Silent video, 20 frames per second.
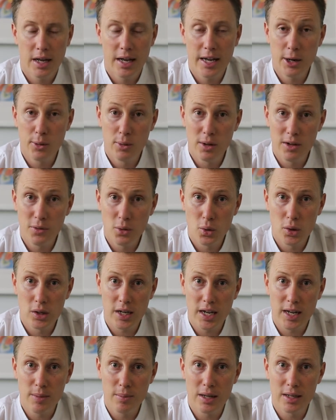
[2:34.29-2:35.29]
Equally, if you
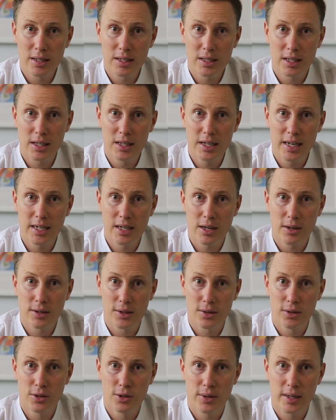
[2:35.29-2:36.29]
want to email us, the
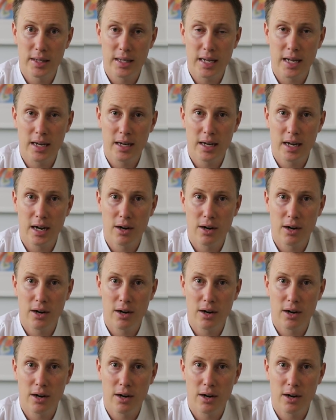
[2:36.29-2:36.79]
details on doing that